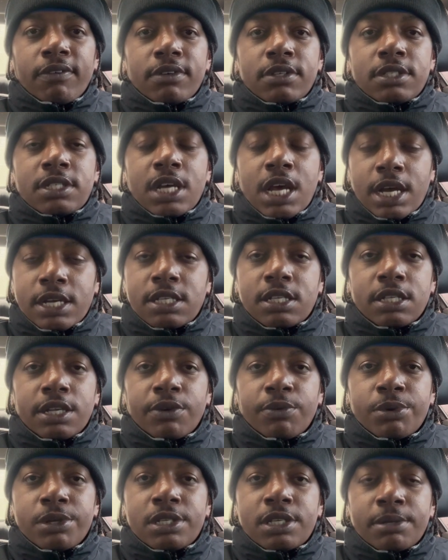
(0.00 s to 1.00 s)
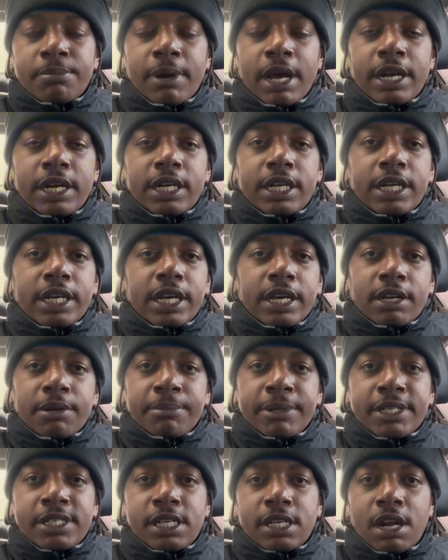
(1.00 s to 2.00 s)
tussling with somebody to get
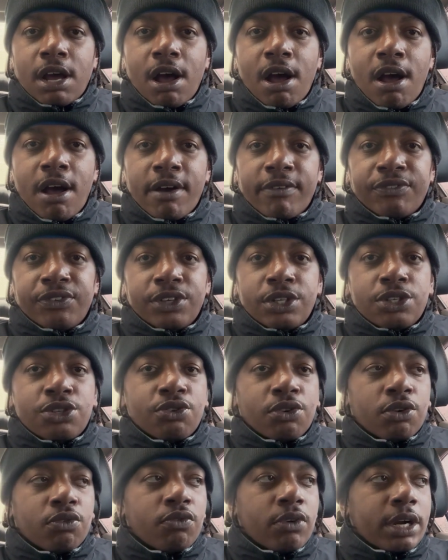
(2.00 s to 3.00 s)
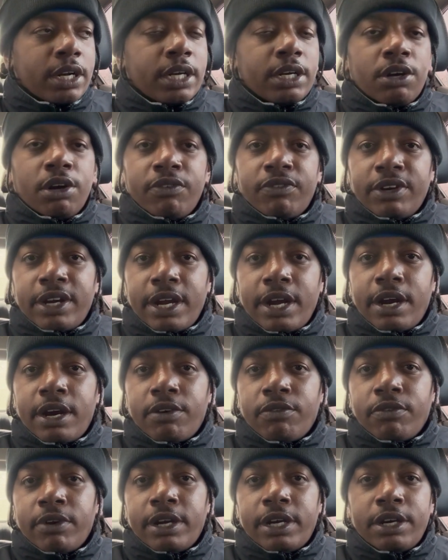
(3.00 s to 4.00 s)
them into the office, or running over there,
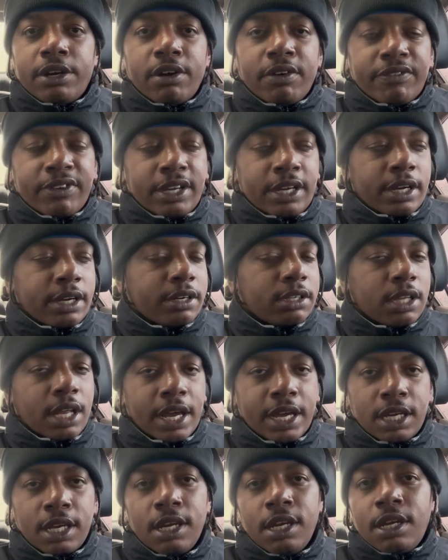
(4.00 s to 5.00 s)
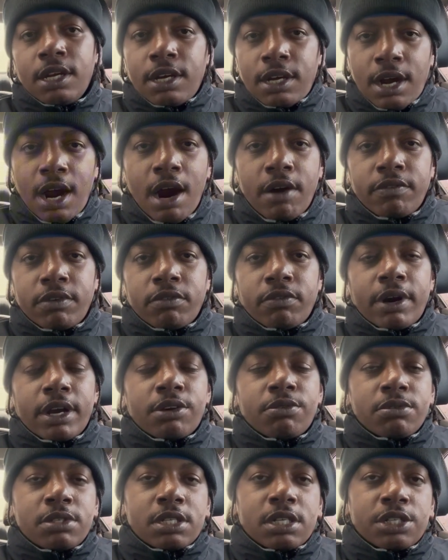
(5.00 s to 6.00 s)
running over here, like, I would
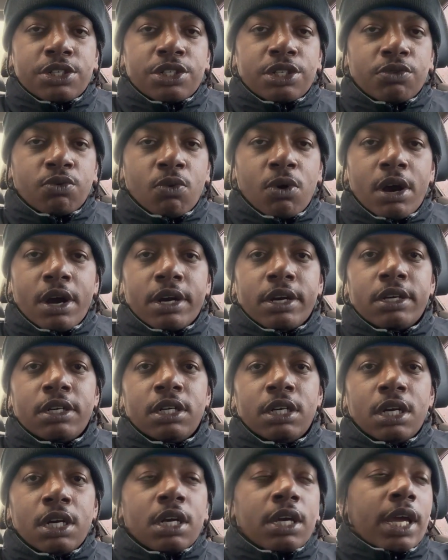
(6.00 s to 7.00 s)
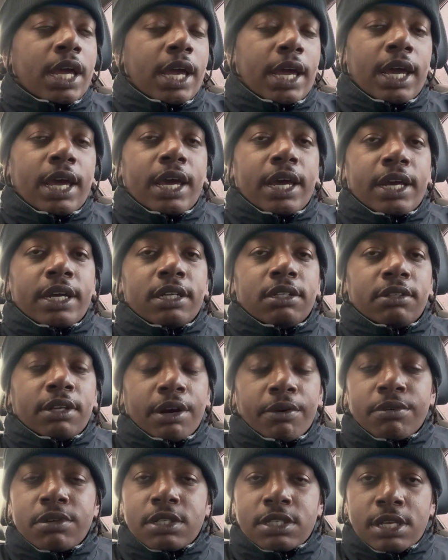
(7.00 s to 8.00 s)
requisition water. And
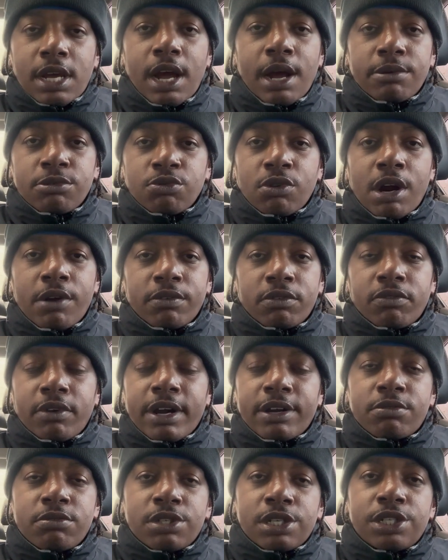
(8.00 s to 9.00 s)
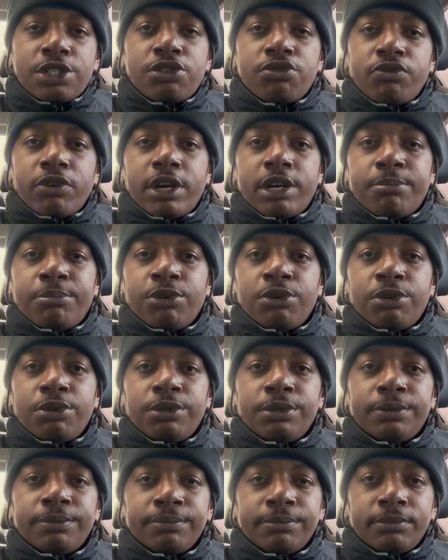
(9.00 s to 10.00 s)
there was times where I would requisition Red
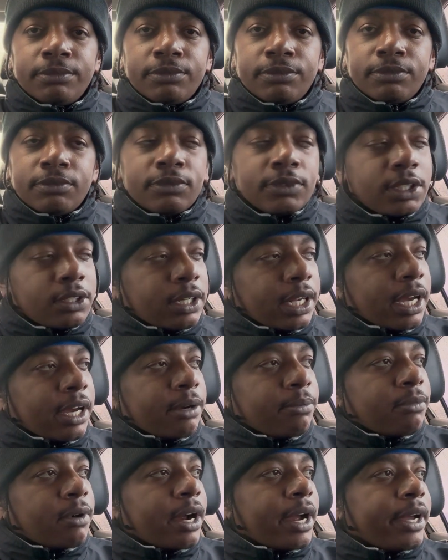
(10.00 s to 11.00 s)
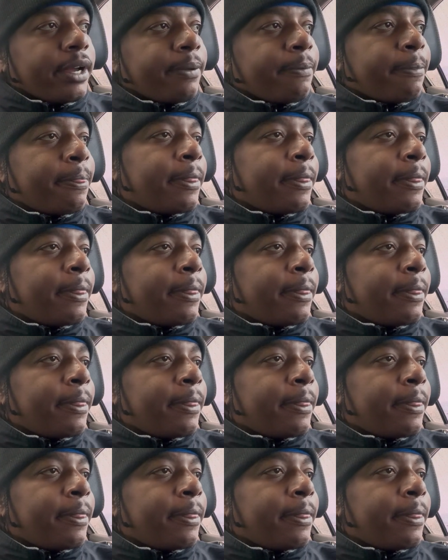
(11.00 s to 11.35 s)
Bull. You damn right.